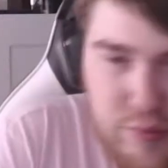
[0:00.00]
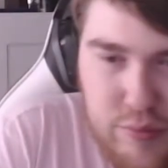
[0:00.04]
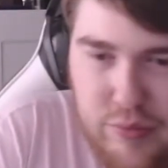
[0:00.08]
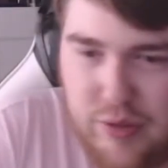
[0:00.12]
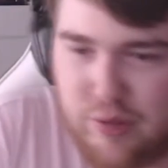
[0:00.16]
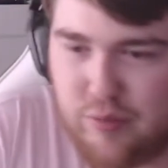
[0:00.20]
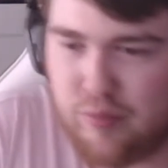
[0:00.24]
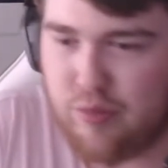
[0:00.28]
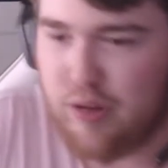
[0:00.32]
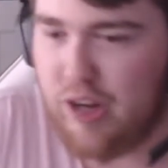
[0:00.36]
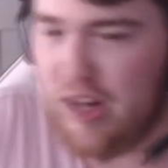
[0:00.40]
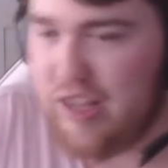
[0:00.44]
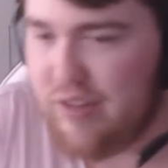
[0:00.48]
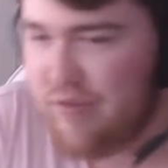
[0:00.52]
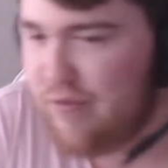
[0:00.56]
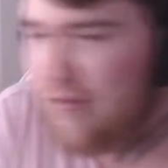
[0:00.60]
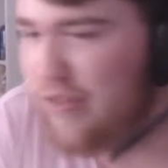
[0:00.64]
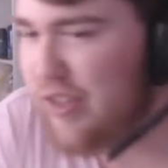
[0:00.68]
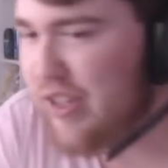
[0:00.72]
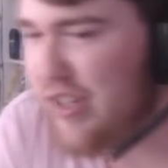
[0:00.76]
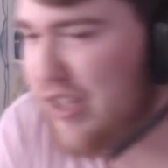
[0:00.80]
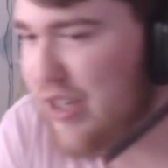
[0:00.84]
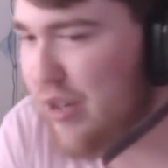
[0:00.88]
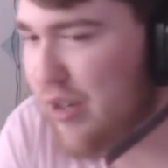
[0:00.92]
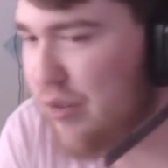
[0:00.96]
playing
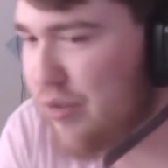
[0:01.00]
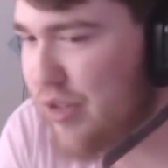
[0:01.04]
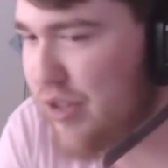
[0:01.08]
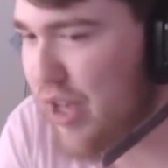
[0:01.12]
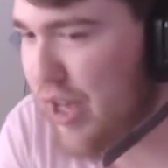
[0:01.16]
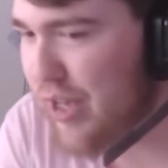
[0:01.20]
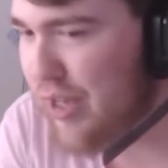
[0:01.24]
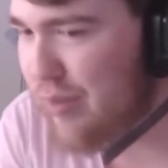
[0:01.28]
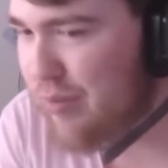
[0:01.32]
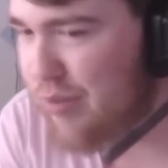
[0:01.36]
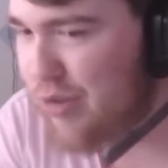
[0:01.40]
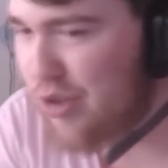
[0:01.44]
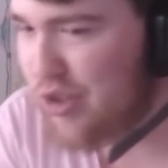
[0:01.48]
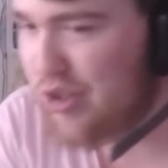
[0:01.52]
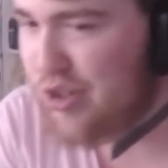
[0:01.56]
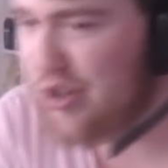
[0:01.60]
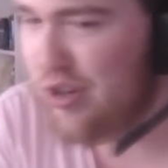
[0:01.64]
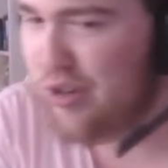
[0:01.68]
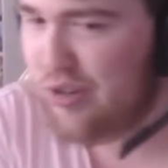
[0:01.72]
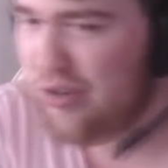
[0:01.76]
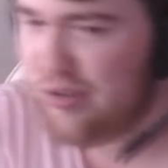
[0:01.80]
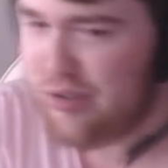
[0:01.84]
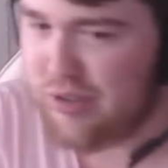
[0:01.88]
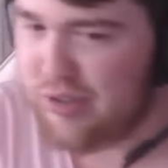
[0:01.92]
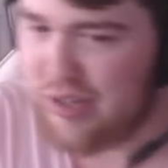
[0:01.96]
video games
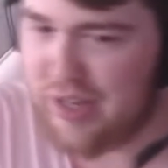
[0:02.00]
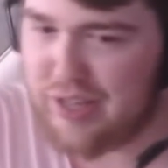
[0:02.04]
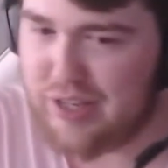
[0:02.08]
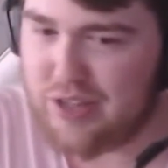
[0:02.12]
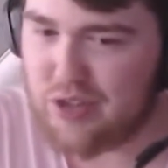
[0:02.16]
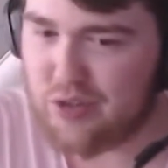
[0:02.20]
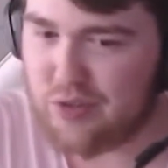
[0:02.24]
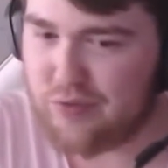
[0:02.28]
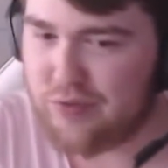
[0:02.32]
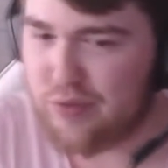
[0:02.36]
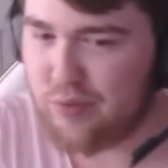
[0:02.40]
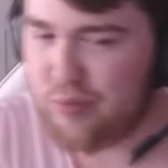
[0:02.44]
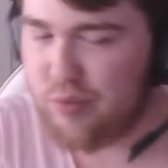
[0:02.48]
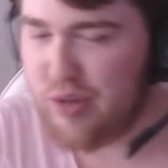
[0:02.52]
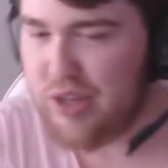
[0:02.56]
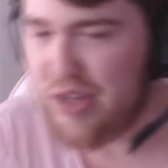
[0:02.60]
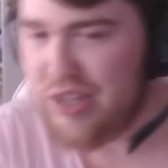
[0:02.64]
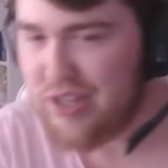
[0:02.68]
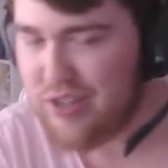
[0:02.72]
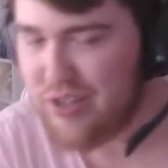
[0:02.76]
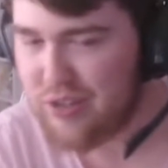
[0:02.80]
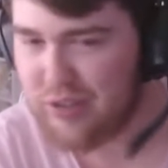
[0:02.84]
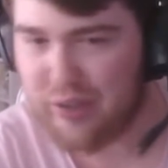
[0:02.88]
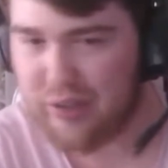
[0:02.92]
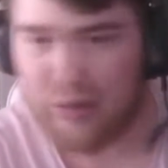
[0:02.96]
certain days of the
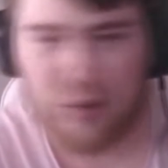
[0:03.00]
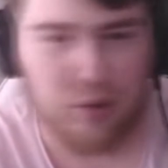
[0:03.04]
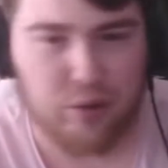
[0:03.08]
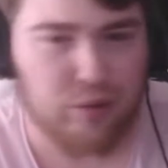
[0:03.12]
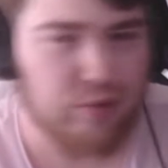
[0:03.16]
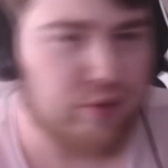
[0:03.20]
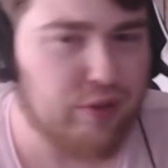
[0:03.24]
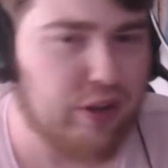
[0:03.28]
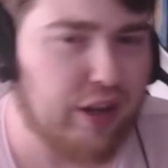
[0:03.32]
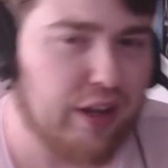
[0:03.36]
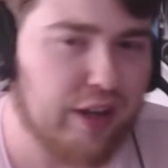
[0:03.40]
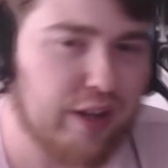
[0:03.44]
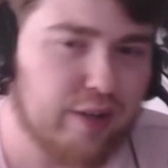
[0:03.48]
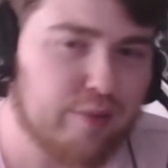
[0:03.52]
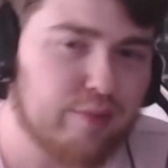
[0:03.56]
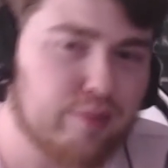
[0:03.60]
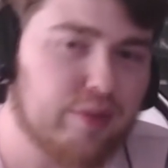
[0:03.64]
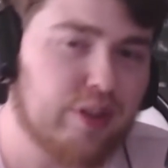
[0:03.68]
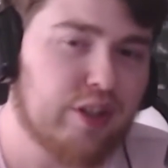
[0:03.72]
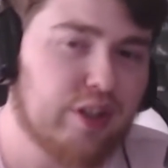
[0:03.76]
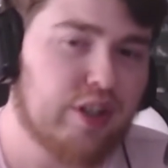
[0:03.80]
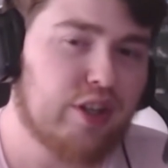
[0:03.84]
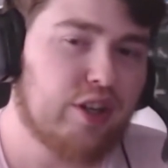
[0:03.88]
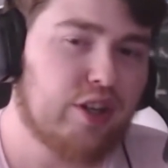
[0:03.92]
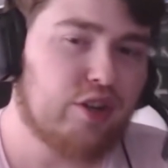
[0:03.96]
week, or
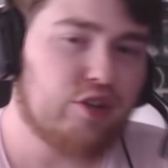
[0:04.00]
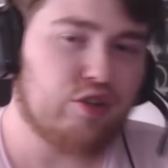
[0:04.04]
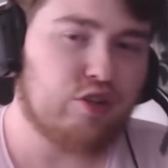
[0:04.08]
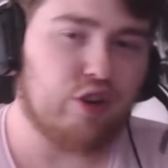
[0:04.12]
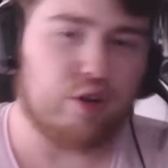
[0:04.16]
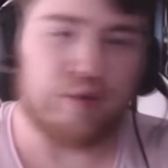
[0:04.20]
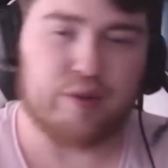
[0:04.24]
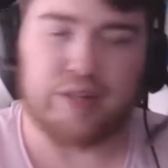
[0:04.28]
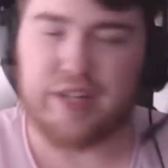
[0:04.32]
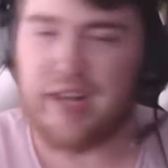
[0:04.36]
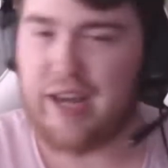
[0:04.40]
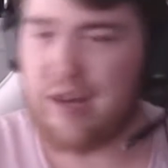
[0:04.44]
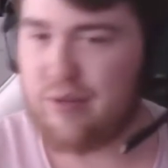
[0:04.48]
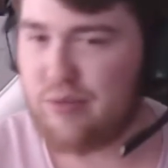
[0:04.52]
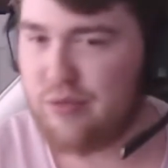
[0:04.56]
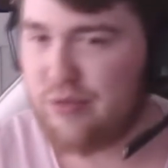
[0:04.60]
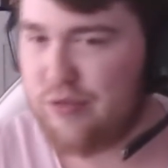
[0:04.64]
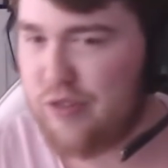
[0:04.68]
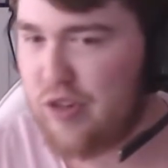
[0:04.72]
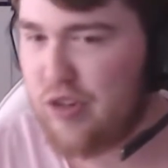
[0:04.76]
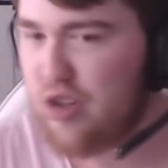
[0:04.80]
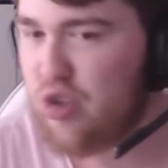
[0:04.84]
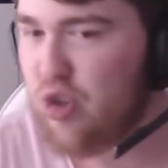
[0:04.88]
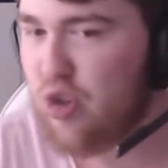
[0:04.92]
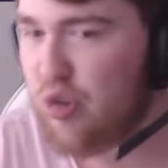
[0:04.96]
going out for
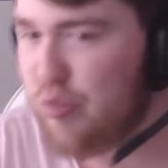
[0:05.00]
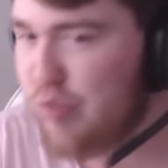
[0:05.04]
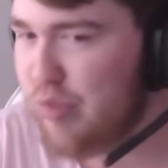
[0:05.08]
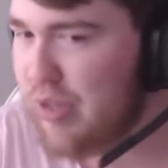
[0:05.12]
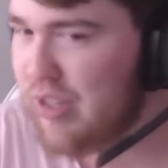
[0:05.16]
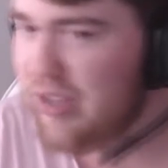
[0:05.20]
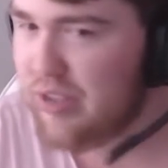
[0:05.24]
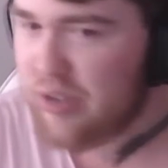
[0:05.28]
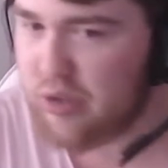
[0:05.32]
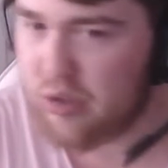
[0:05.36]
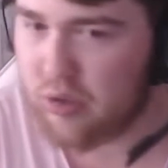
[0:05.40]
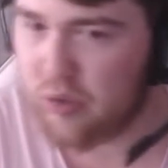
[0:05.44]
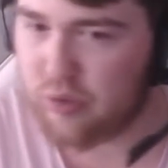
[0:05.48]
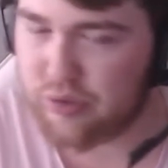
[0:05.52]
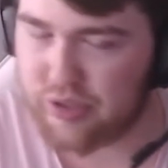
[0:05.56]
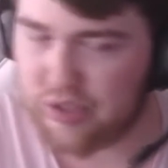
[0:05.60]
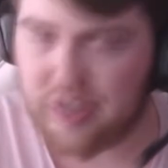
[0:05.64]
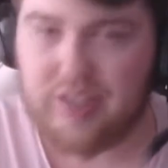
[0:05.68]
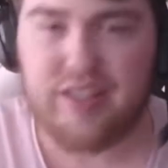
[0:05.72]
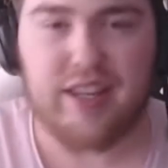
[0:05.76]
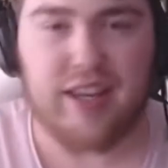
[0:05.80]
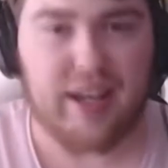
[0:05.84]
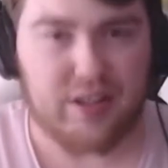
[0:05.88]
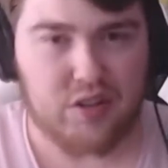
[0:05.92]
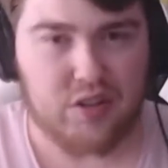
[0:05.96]
shopping and all that.
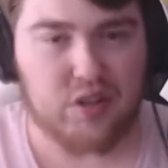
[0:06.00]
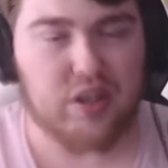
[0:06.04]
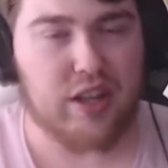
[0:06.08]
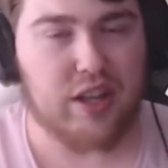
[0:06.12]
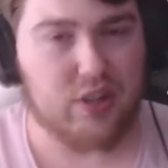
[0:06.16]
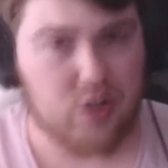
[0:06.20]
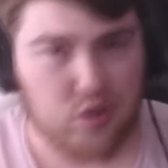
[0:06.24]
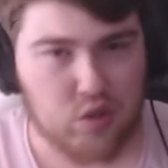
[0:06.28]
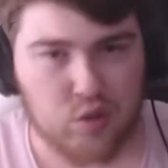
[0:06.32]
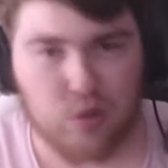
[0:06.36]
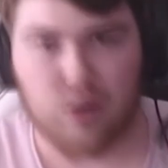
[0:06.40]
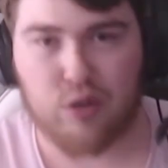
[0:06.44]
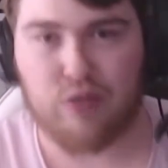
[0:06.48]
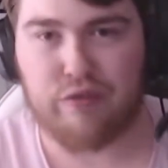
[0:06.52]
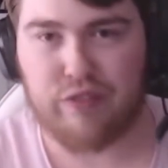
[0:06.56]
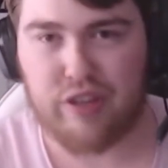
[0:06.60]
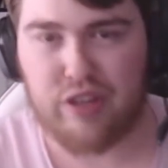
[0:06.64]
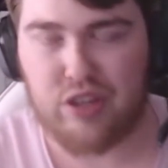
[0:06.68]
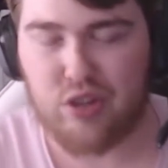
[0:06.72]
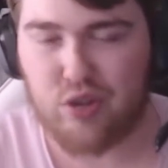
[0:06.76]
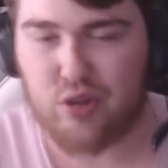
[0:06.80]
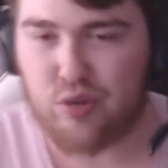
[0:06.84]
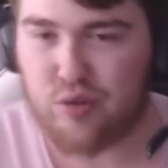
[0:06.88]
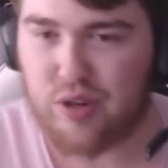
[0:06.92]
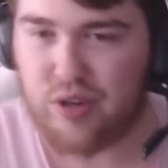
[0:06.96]
Yes, that sort of
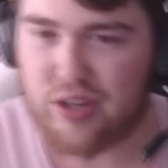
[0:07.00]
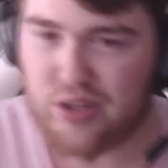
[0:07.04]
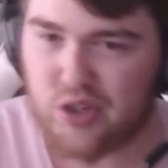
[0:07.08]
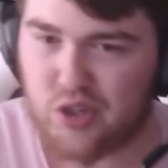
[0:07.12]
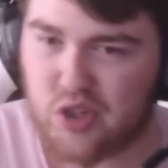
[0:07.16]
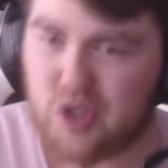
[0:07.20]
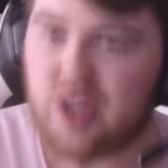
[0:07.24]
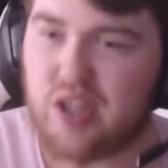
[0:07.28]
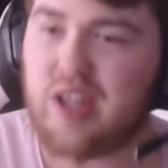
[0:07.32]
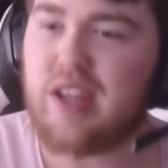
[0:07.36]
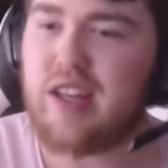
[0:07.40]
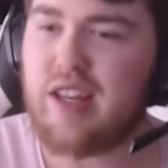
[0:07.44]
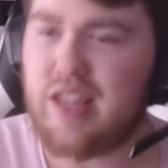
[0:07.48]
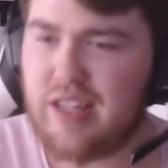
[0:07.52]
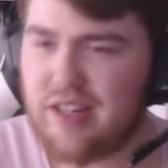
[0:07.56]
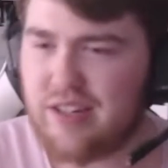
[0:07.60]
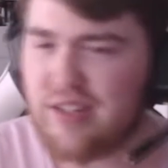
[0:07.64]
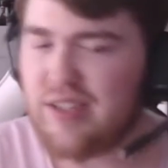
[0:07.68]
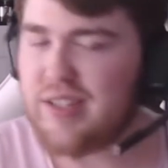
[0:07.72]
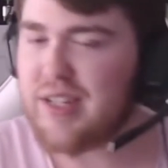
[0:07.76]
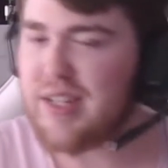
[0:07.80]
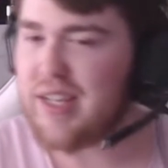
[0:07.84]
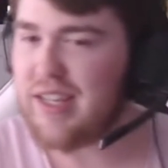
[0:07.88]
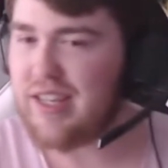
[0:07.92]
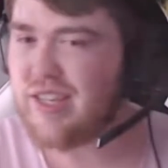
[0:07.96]
interest,
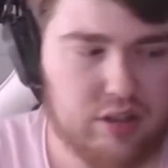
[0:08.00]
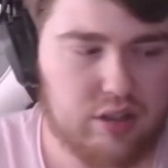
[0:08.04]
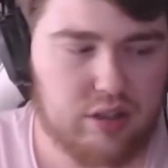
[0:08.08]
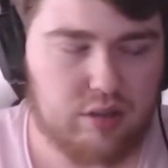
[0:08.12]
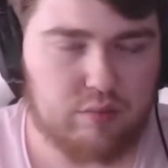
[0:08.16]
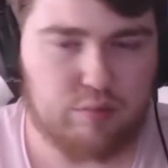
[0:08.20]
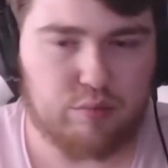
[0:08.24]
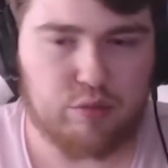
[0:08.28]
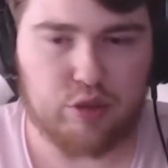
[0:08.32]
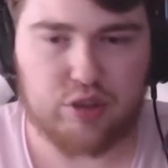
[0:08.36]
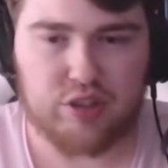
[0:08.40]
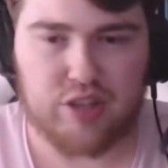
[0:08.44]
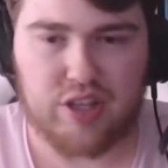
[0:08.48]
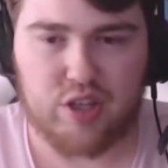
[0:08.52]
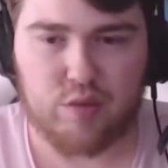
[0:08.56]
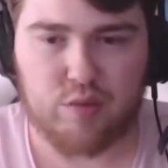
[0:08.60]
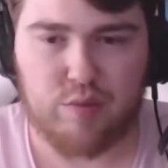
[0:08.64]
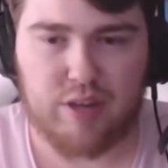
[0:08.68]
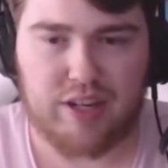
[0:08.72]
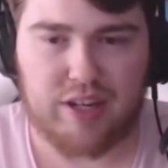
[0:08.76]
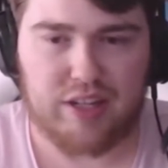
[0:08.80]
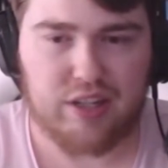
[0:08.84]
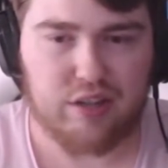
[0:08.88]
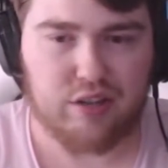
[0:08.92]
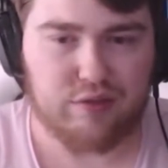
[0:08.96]
indeed. But there's
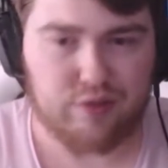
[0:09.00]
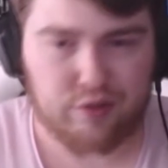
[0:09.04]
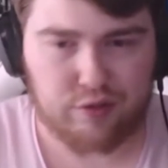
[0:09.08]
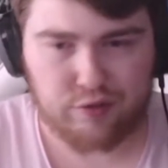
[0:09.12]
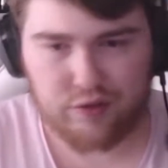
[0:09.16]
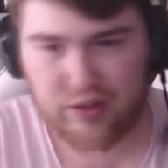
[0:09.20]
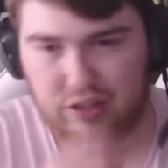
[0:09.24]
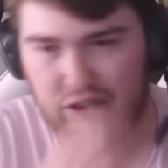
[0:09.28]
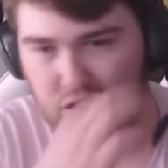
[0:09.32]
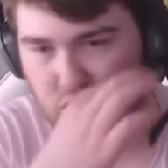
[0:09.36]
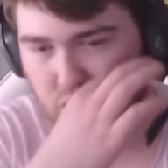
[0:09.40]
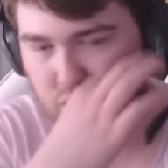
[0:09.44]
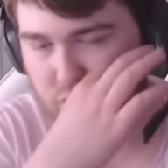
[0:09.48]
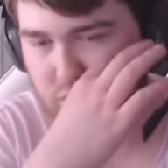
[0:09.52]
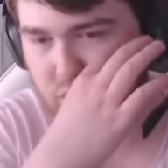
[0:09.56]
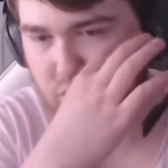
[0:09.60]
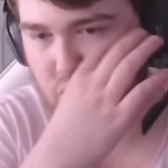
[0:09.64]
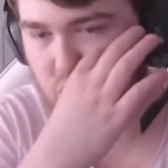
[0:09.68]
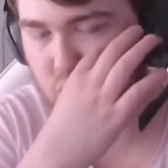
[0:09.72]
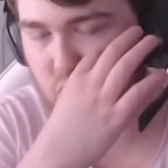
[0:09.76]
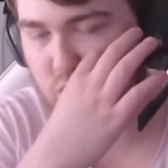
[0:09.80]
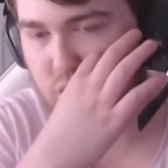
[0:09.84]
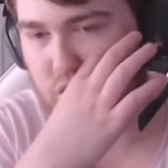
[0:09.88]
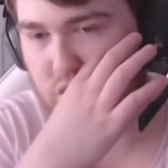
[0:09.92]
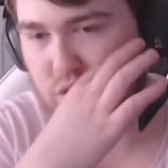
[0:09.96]
many other things of
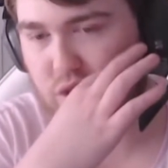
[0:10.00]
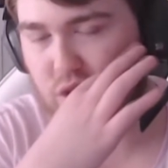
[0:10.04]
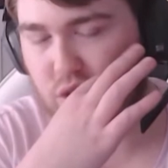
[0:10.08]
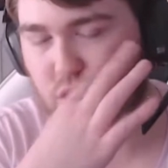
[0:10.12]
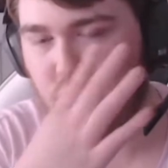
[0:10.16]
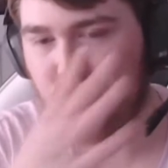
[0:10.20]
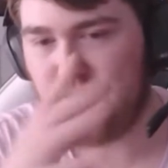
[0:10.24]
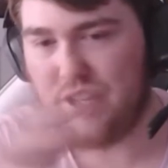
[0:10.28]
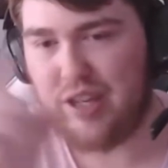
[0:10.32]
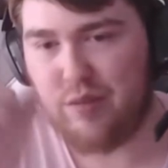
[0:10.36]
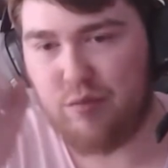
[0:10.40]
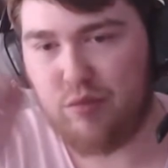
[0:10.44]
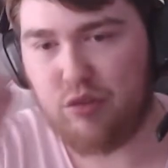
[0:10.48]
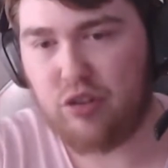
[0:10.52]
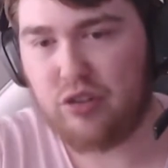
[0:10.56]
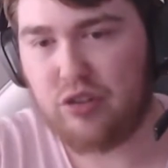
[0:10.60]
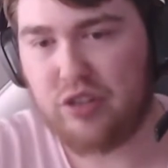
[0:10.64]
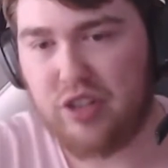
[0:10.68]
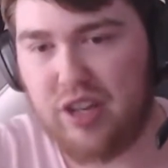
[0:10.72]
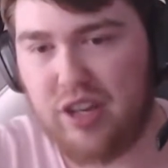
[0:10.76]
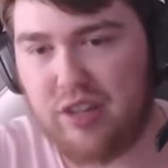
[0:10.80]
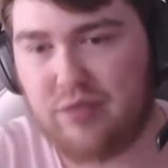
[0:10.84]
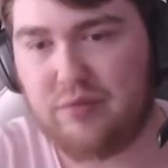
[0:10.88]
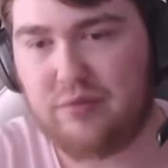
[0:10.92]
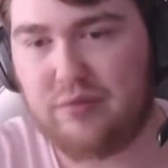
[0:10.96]
interest, so keep a
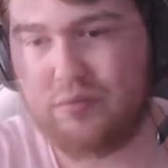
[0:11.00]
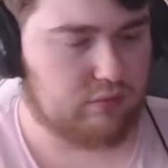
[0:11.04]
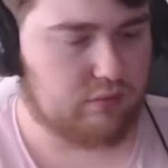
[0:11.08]
lookout.